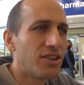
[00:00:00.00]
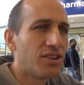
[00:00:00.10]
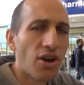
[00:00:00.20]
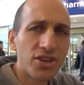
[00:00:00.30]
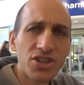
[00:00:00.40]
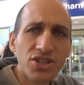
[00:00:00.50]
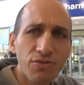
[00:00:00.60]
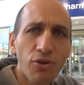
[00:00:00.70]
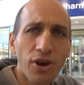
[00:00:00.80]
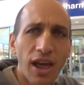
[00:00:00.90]
not just
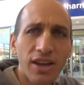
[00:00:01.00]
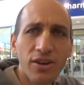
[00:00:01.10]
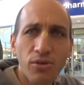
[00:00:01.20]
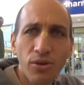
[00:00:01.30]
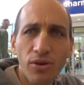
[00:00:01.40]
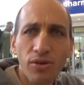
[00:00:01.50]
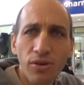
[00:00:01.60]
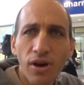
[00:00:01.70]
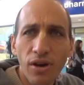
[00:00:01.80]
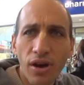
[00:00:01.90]
for like
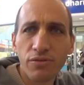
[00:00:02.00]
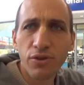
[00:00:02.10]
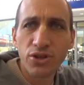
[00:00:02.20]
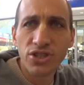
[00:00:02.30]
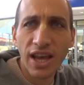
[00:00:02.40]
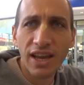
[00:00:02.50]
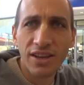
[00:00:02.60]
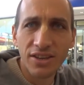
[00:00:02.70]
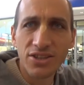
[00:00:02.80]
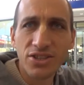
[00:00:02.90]
a few
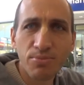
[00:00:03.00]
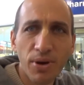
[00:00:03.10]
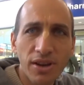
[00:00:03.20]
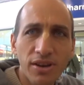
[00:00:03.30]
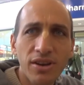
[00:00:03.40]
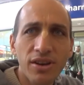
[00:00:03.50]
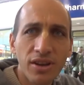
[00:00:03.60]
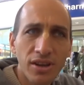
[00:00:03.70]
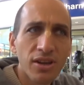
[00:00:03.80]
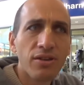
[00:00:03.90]
seconds, but
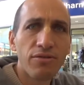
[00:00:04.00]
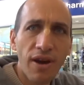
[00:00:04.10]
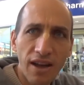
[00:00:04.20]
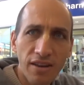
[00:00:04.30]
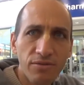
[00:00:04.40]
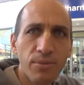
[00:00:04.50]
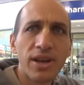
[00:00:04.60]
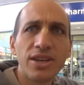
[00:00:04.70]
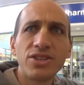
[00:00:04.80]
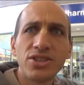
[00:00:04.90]
5
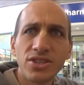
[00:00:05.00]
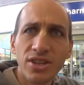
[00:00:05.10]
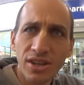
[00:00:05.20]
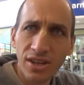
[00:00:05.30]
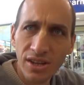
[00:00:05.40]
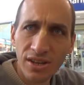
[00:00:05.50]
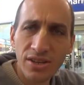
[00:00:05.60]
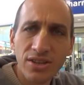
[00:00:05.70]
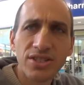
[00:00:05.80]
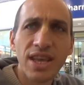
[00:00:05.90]
minutes.
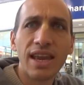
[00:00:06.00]
Wow. 10